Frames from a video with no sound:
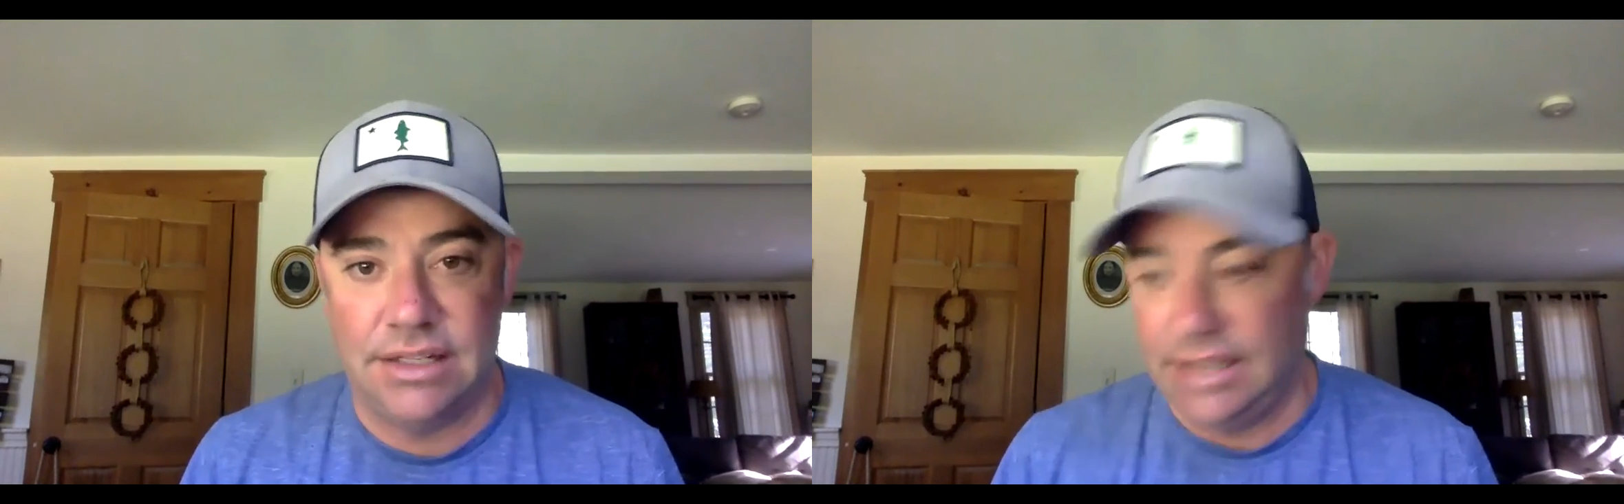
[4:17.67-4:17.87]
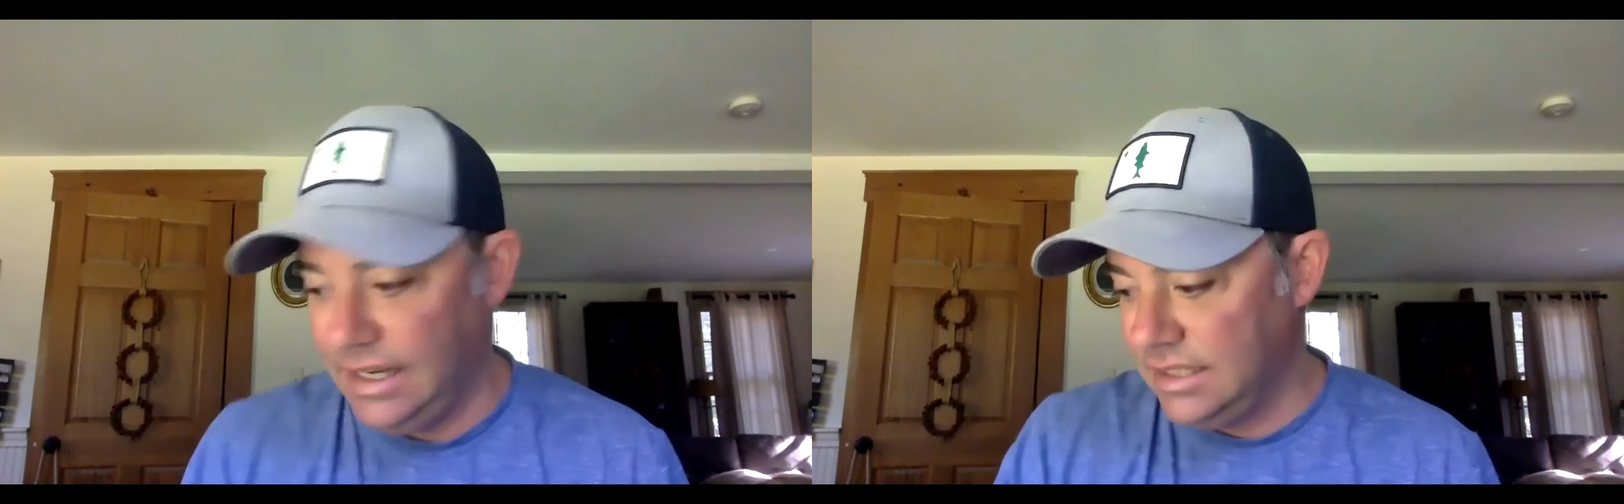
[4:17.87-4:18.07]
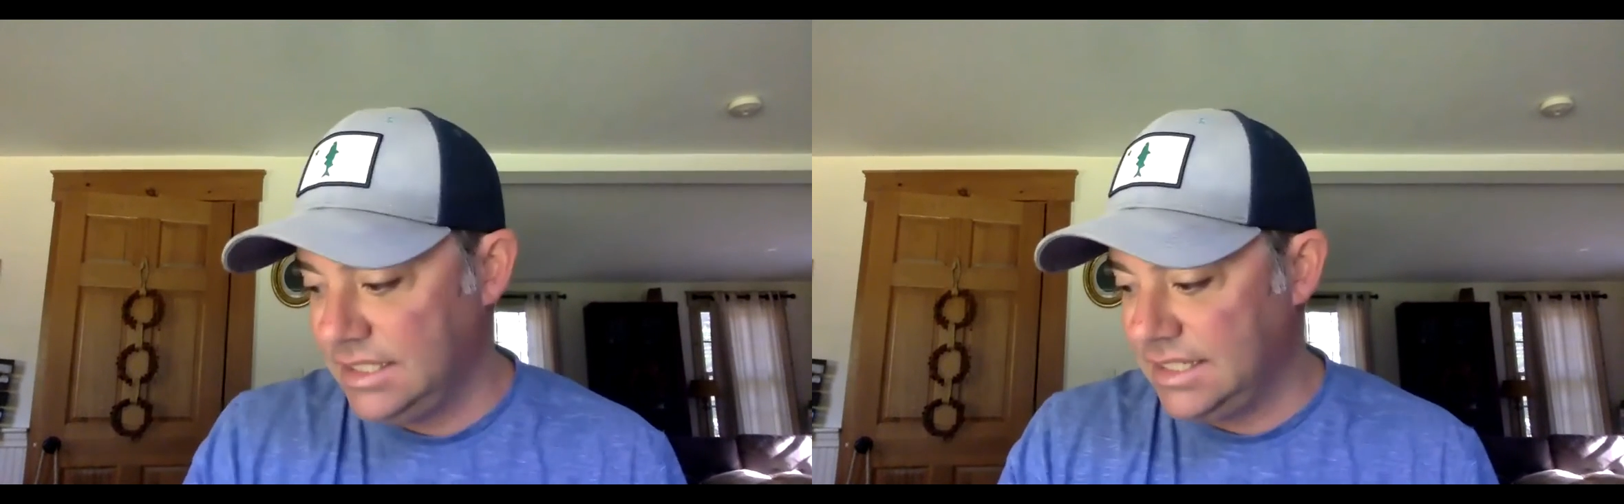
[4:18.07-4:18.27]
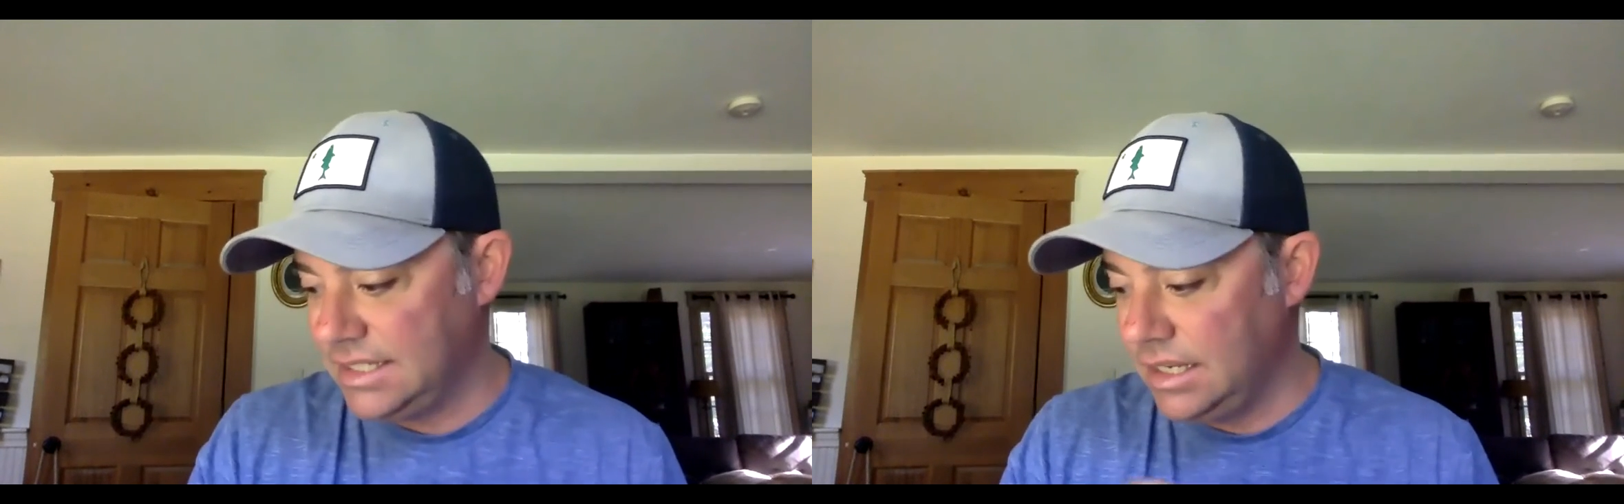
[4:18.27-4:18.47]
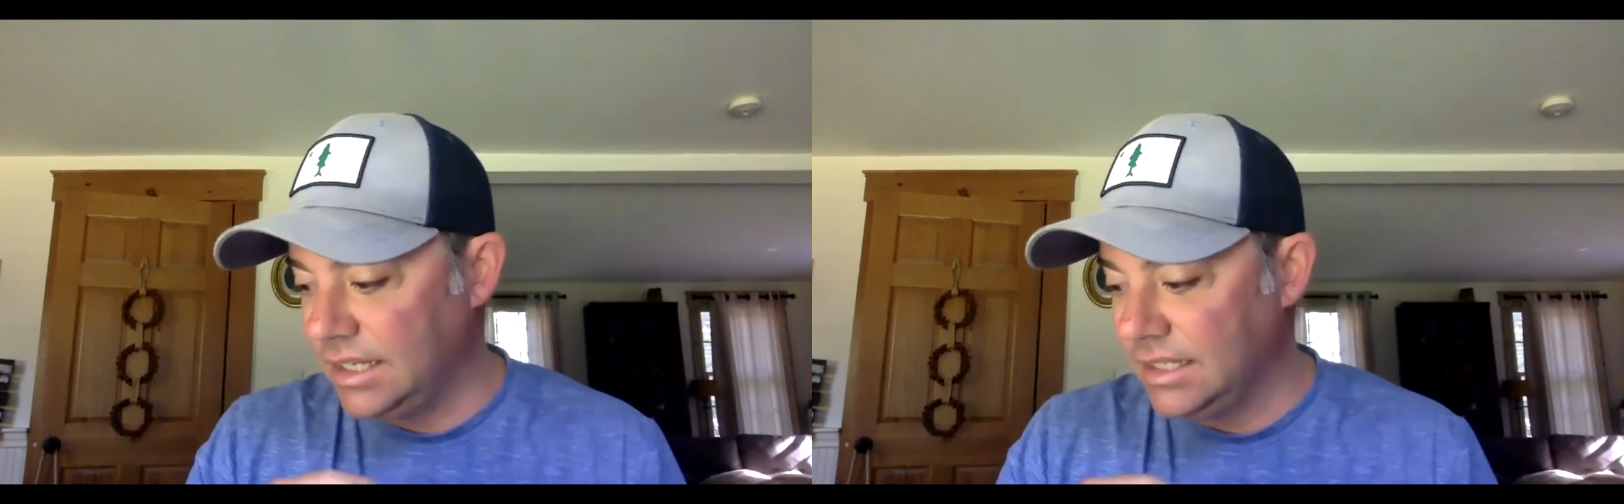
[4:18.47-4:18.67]
Like this is
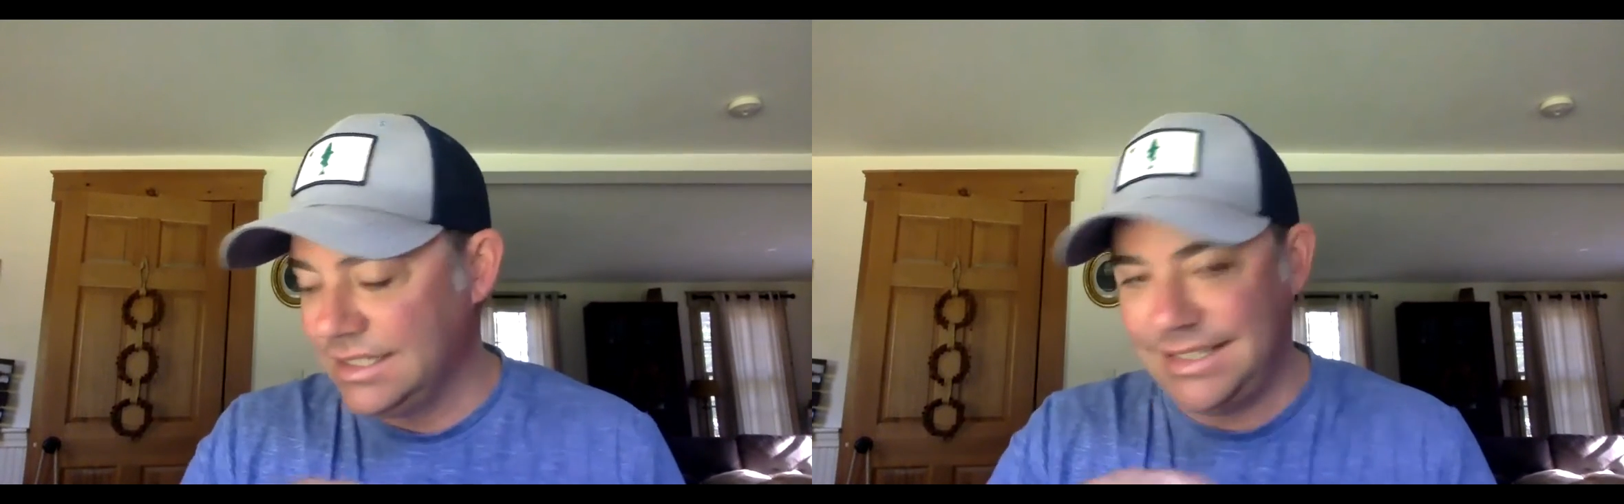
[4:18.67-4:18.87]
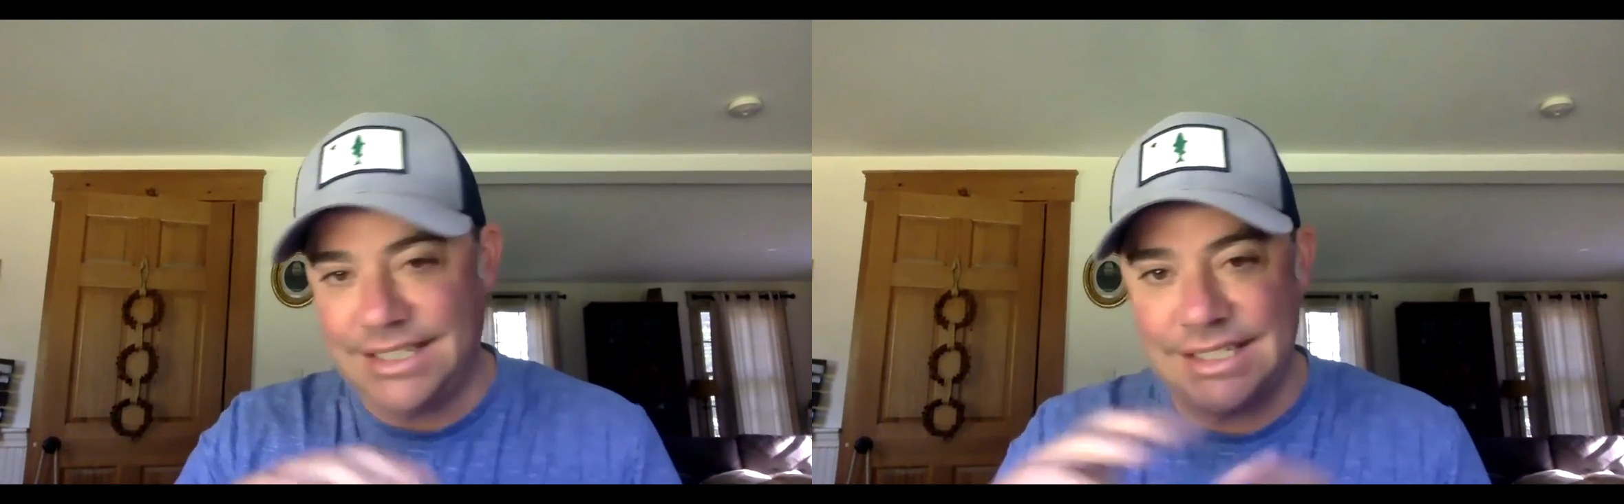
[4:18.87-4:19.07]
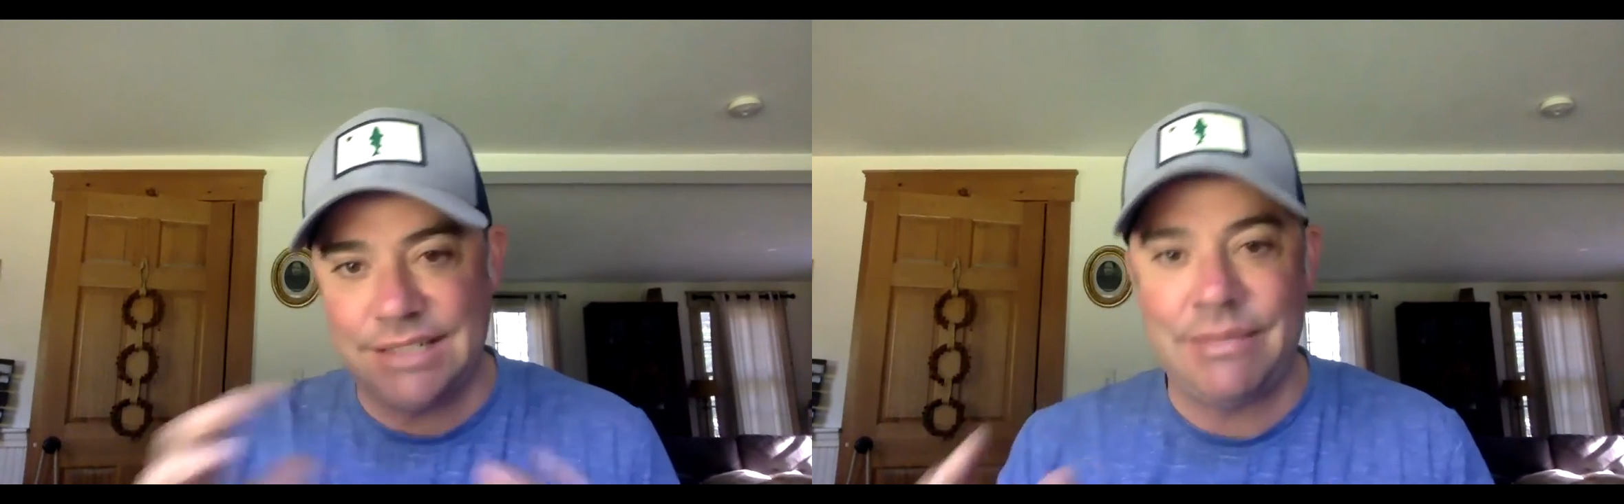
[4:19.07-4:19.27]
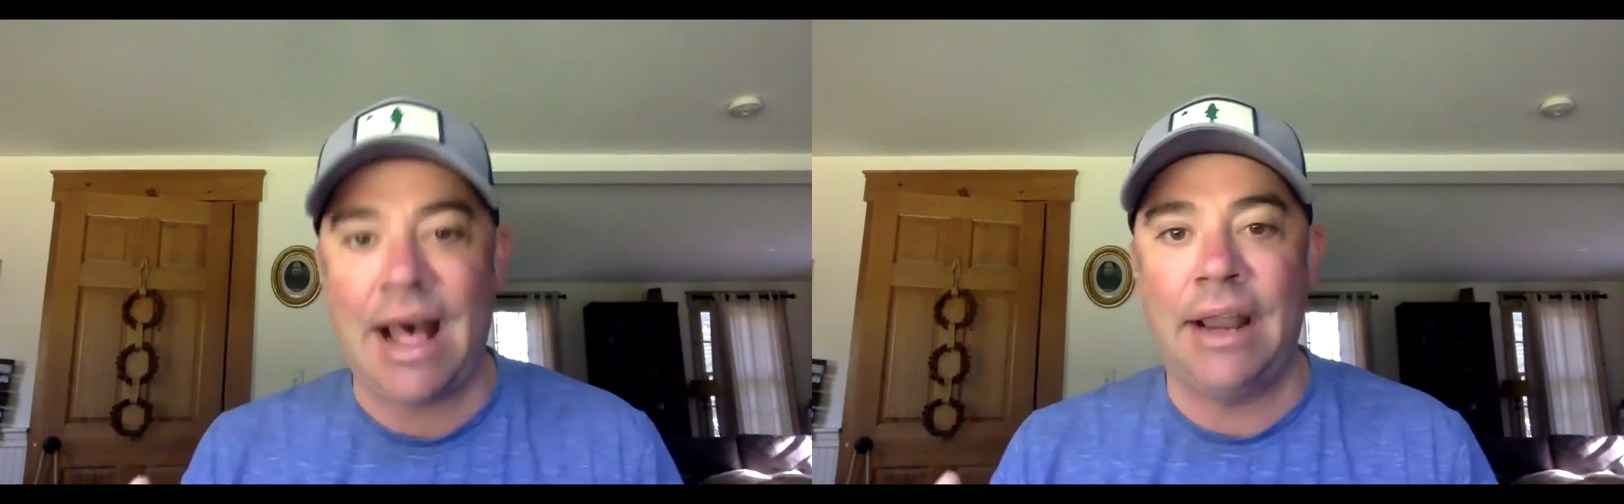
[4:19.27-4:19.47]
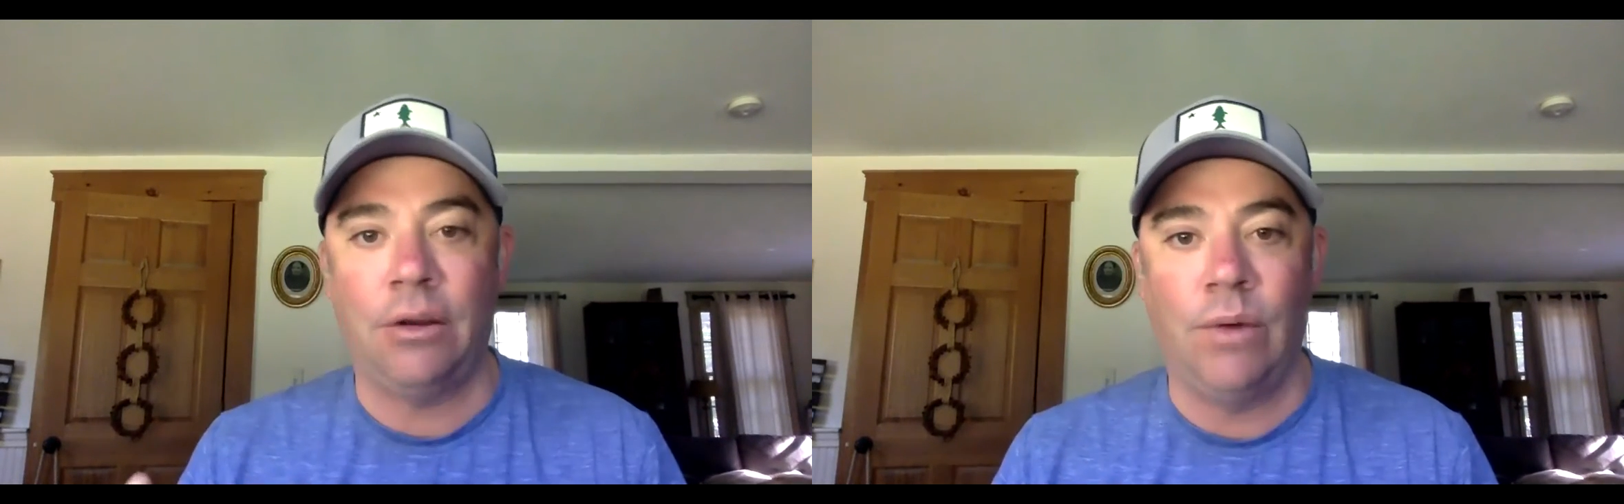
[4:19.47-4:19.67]
a
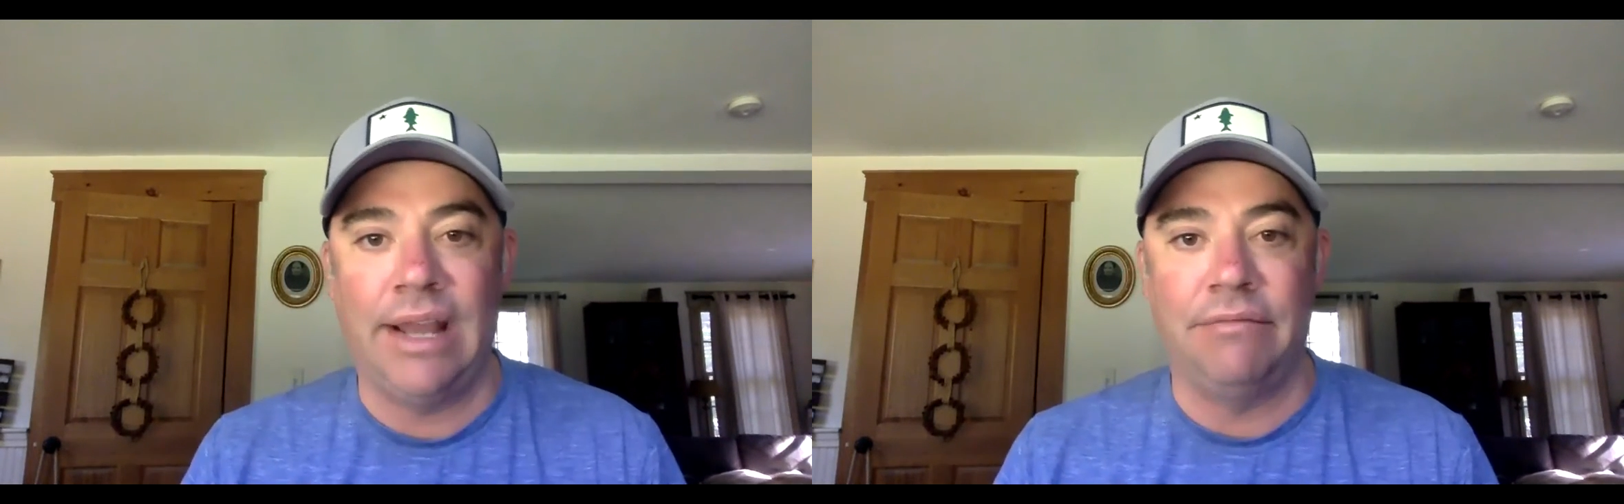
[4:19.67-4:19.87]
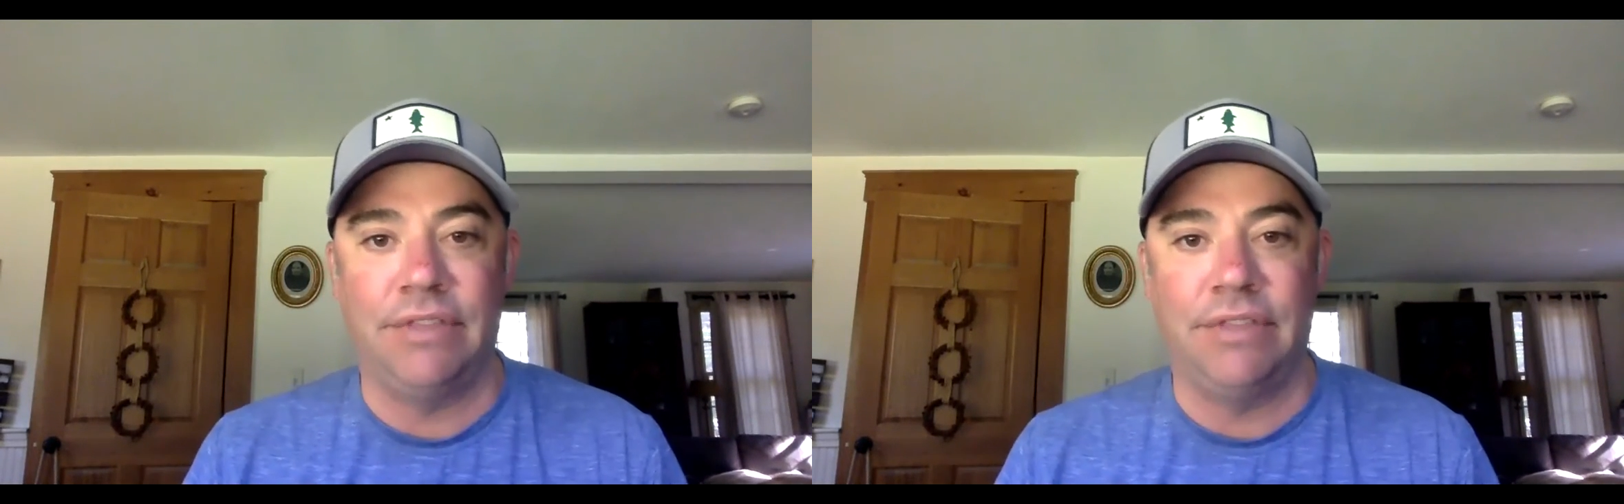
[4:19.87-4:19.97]
systematic way of